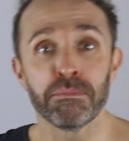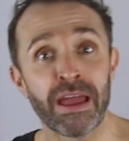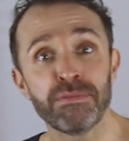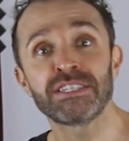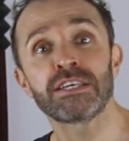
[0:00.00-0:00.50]

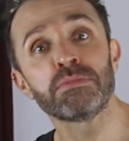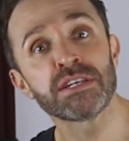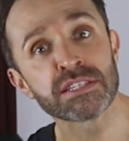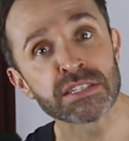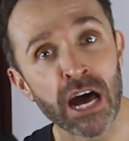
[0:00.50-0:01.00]
maybe some
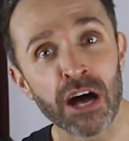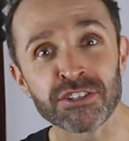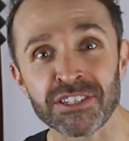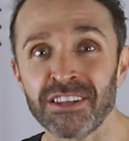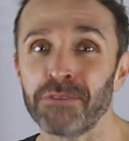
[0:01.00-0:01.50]

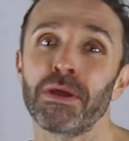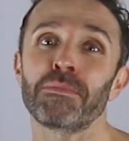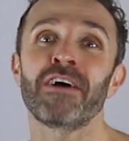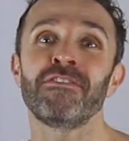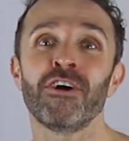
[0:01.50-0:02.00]
nostalgia that
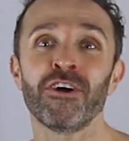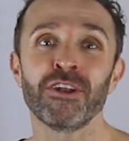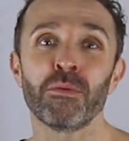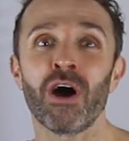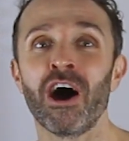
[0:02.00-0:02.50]
people haven't heard
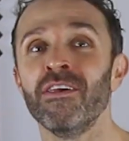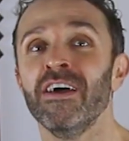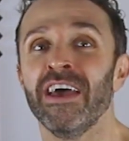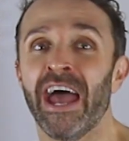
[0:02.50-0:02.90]
in a while.